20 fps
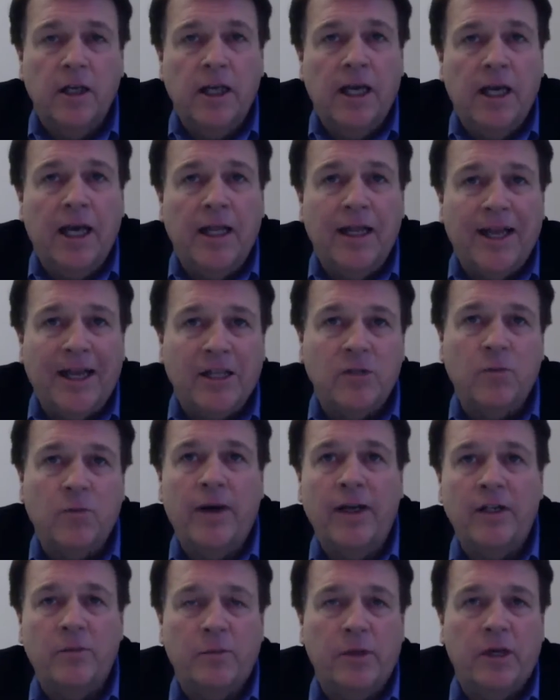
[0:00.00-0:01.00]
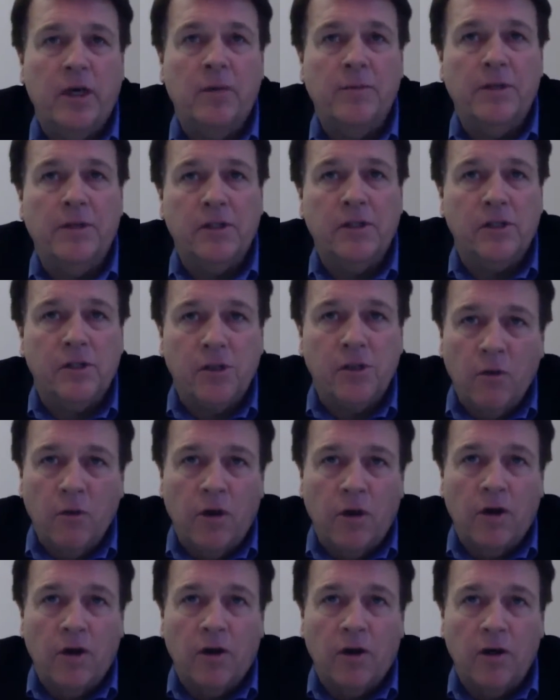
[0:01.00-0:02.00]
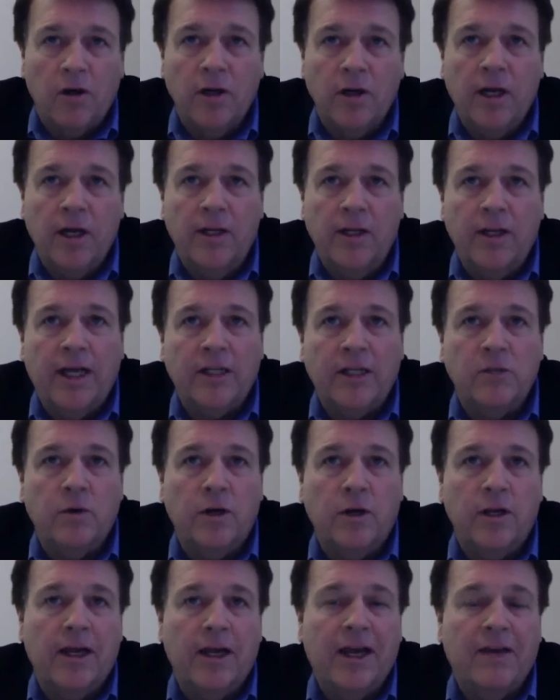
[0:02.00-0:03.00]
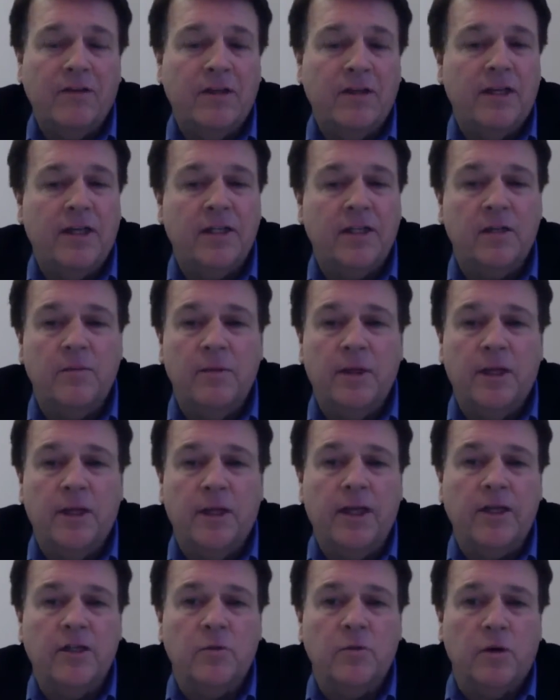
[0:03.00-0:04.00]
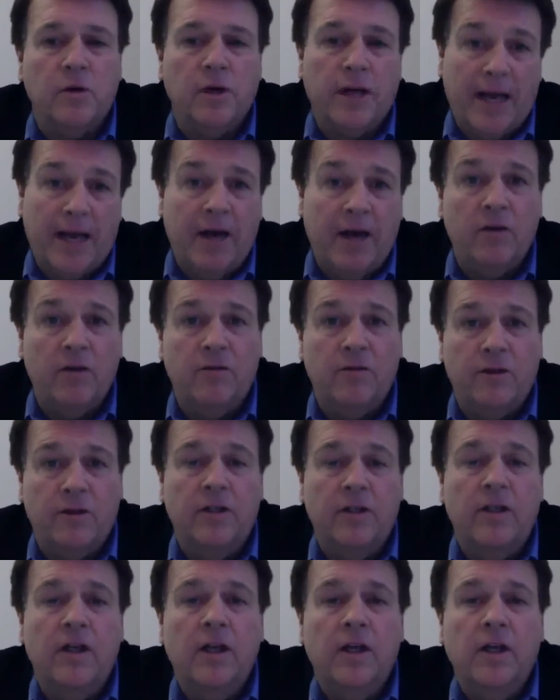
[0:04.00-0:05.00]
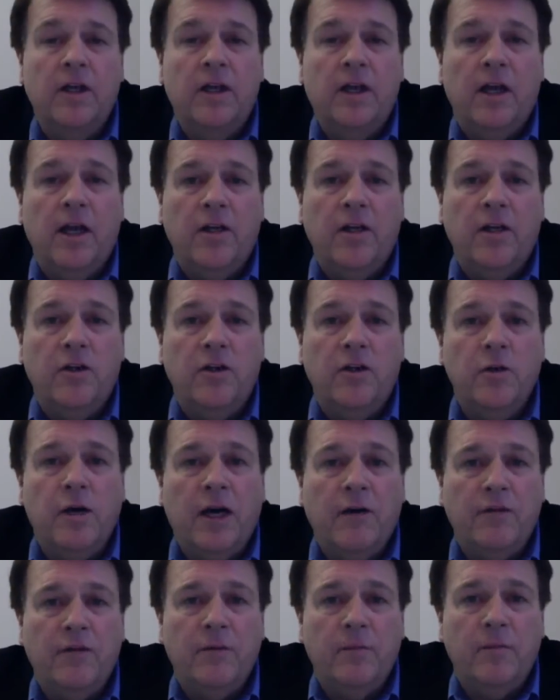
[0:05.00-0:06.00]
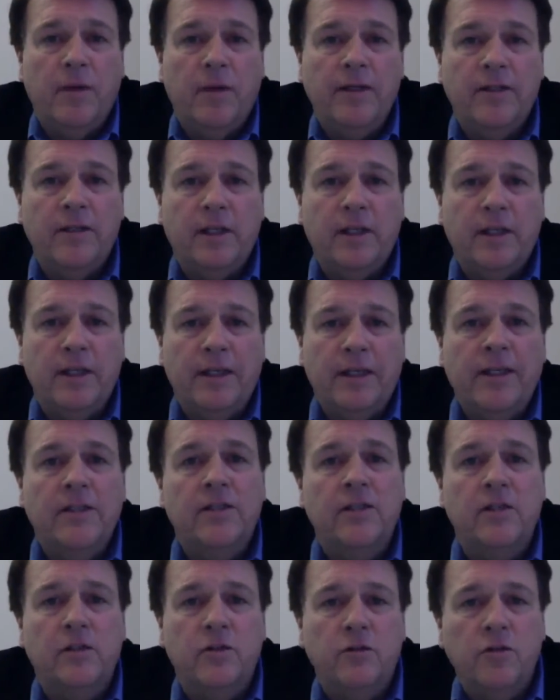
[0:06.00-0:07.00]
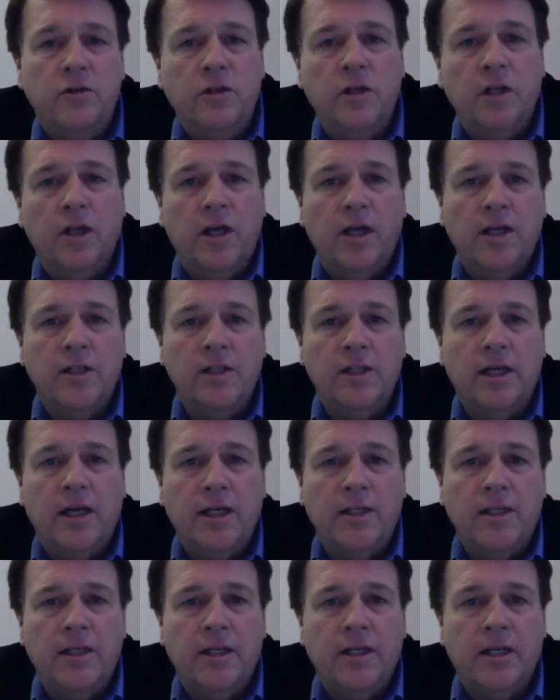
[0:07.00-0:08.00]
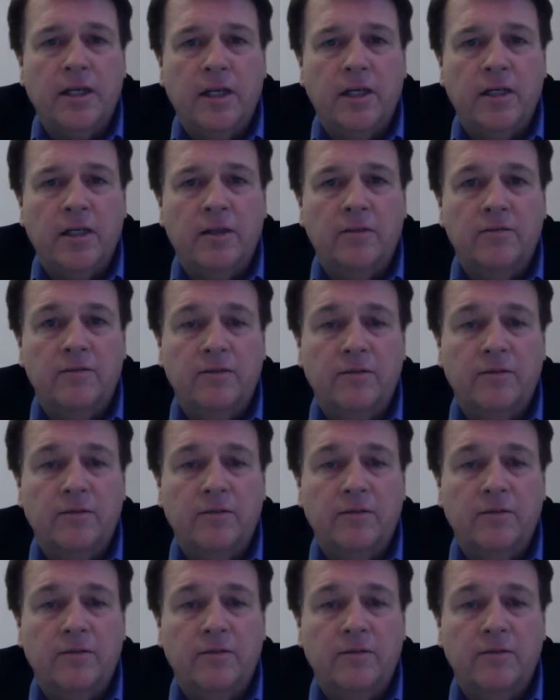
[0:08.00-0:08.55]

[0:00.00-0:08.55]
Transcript: And that's why it's becoming so hard, and that's why you have to take some of the guesswork out of it. And you do have to basically institutionalize the idea of